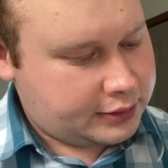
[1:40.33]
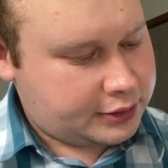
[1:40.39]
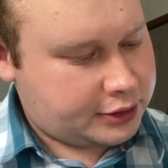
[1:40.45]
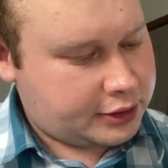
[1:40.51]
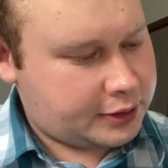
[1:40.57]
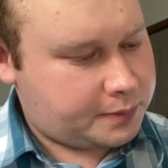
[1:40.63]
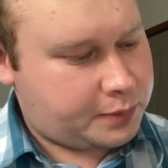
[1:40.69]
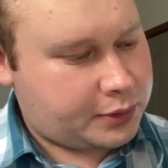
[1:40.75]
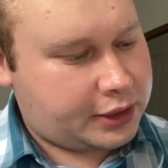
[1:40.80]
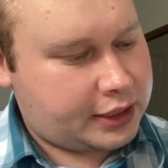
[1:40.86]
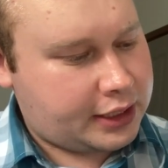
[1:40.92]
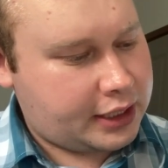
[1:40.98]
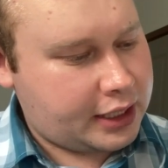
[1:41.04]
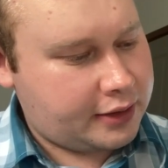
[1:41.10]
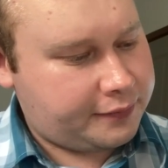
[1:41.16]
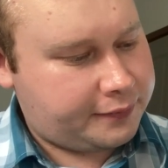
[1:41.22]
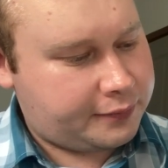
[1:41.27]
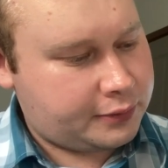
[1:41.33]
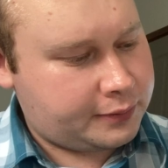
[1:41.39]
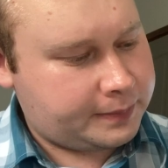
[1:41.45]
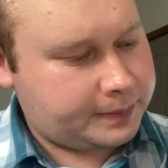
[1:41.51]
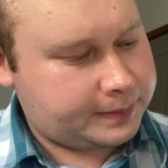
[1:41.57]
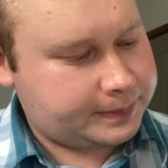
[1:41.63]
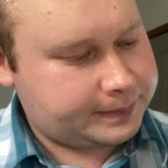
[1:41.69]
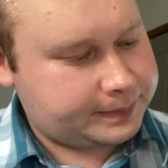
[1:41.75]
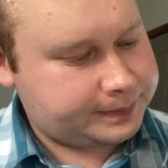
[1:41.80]
Just be careful.
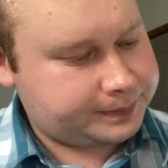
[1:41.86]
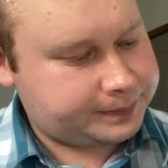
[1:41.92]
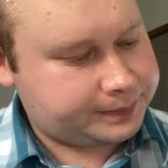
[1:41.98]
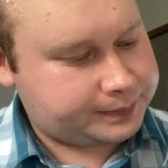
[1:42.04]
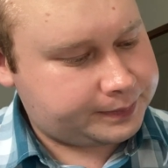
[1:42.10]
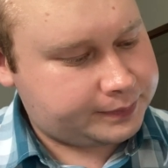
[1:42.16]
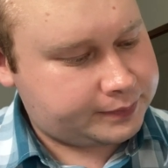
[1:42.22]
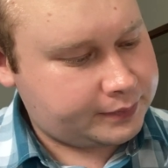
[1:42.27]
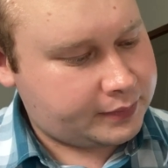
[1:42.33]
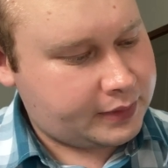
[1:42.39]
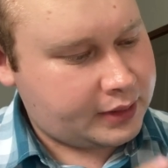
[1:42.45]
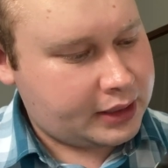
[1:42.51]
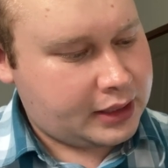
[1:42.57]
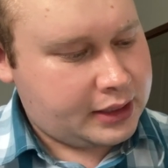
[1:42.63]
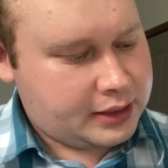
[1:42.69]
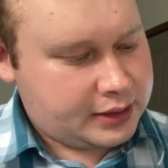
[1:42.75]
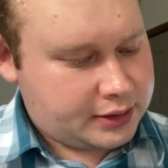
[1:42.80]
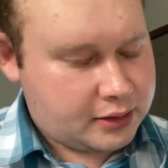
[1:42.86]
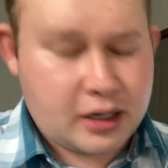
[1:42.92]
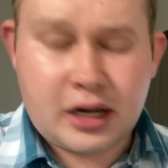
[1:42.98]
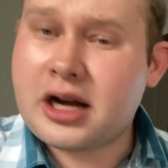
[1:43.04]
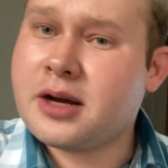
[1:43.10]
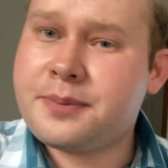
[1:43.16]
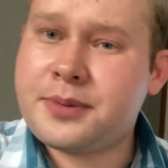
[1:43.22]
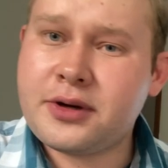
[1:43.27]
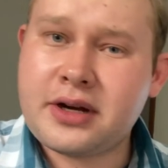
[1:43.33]
So I
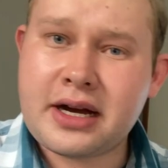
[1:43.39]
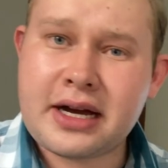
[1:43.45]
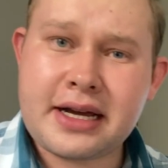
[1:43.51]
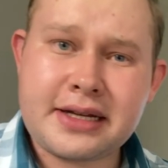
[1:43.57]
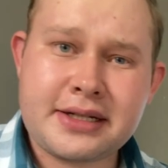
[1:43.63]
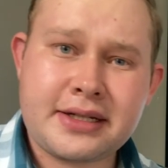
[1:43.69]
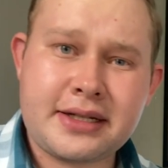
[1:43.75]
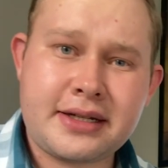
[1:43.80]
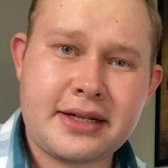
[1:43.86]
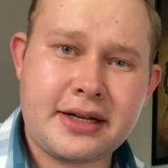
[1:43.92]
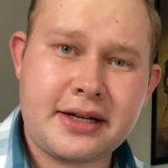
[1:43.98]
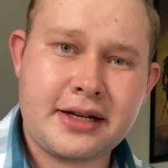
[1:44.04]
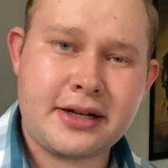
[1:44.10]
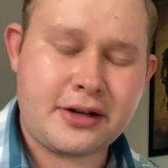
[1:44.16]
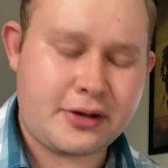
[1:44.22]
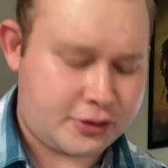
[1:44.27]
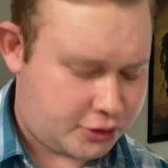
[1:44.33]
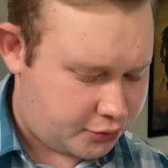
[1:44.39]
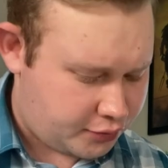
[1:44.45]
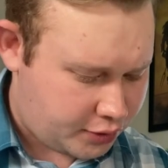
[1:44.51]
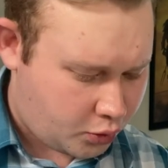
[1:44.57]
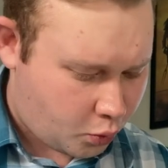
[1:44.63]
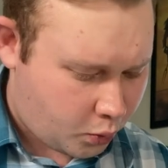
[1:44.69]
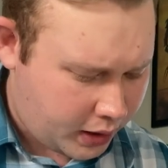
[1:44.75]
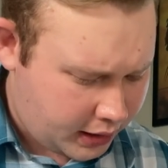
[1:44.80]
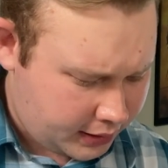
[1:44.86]
hope you guys are
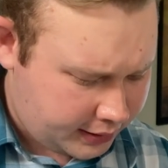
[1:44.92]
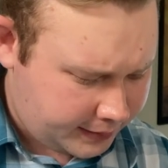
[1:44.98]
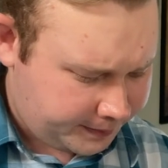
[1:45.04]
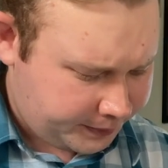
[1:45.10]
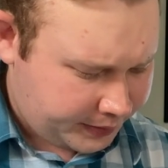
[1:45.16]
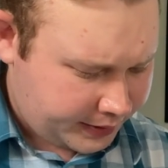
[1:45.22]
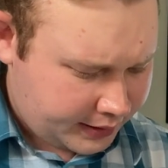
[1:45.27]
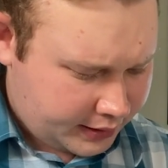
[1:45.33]
doing well,